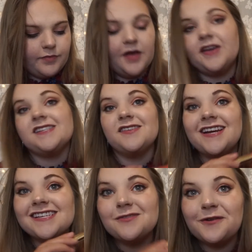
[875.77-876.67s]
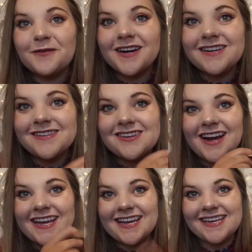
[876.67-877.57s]
Okay, so the next one we're gonna be
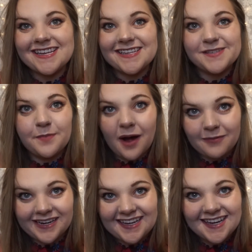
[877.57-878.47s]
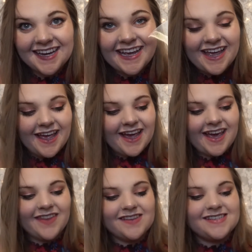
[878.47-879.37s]
trying is Boppity,
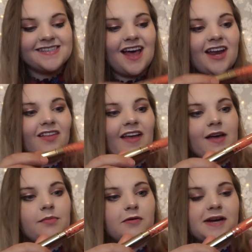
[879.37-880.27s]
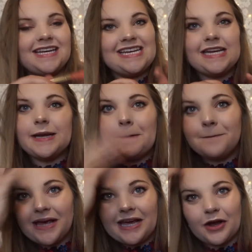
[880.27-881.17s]
and this is kind of like a pretty
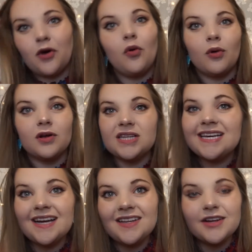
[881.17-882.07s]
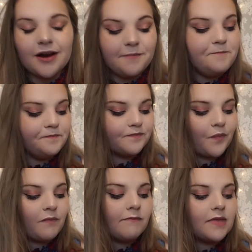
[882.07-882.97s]
pink corally color.
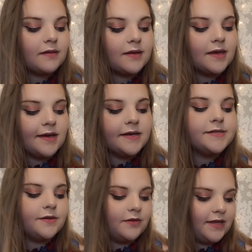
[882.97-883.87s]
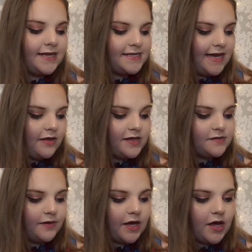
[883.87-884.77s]
So let's see how
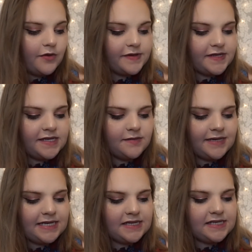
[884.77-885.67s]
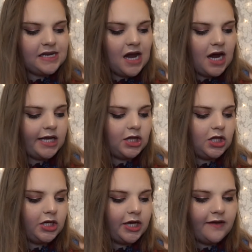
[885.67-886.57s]
this one goes. This one does not
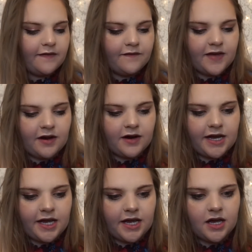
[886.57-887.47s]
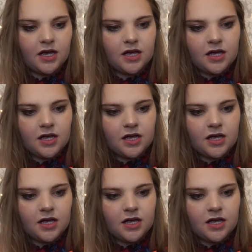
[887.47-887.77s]
look very